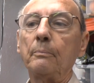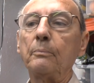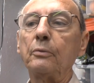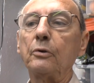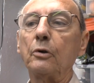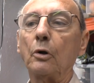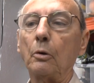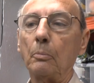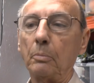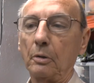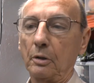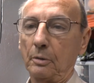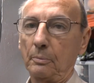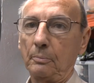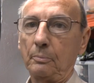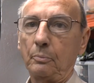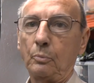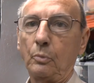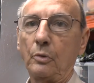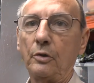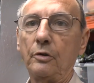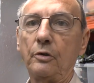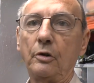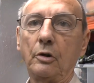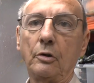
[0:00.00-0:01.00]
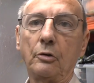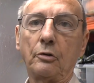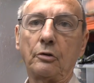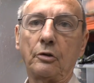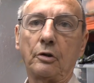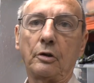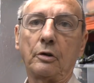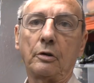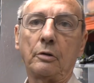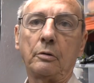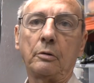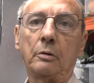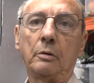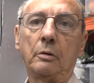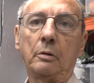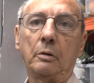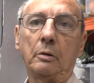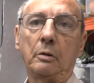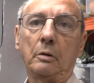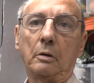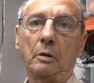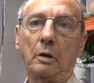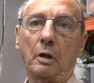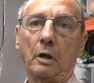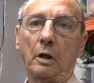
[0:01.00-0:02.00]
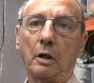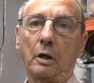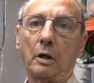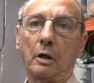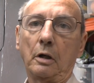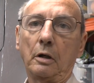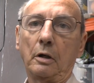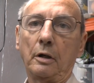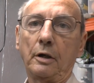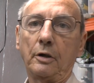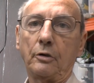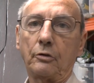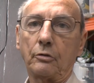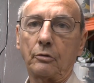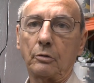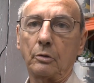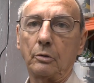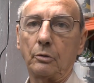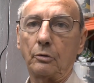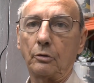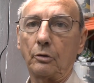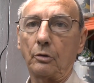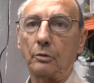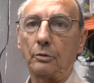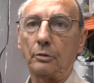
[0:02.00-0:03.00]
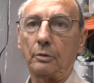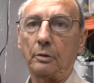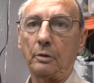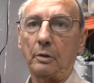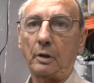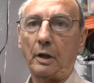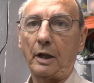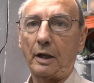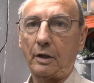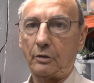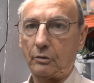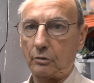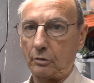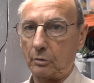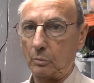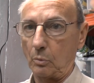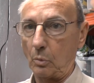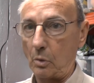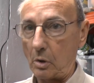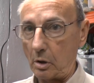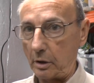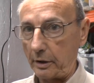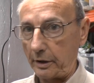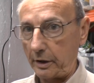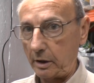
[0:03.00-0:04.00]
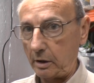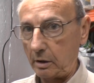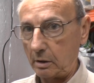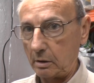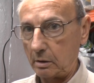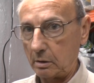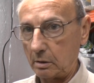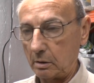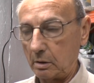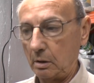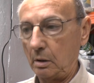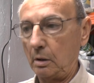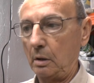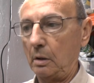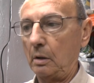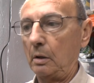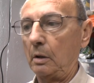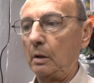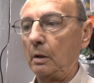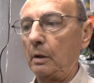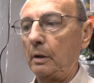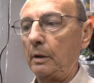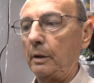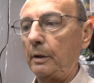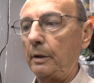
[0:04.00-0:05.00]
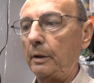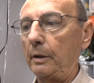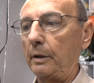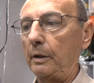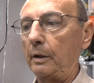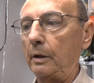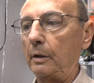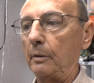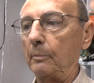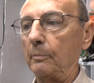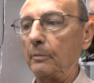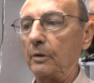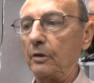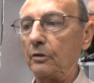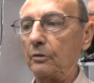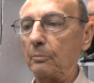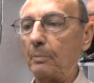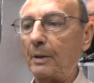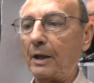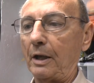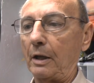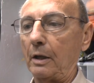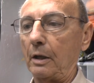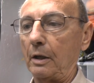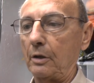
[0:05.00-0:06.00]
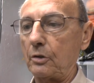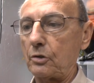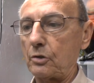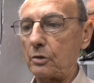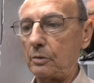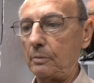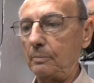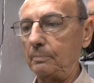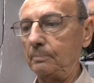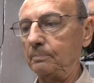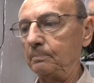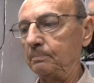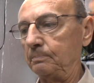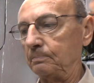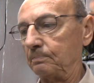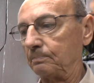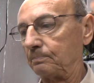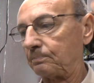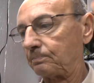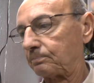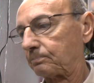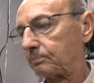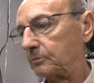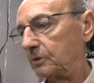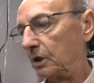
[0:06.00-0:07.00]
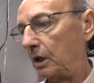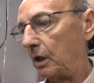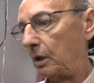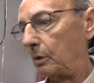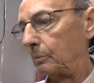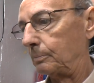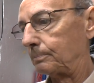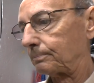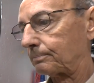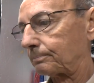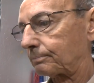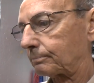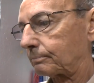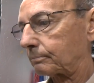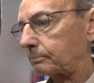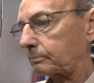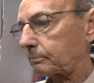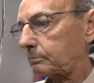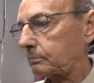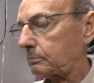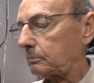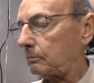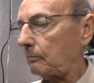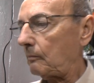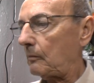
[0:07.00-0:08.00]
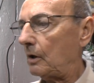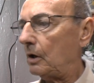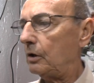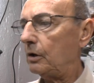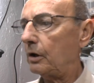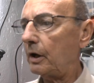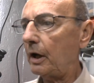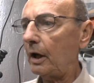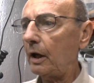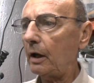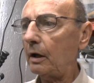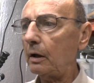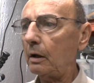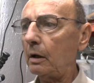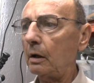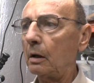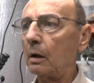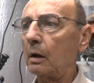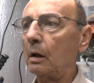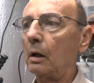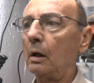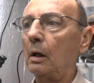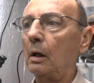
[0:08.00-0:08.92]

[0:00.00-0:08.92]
problem with using lead screws on X and Y, is backlash. Now, you can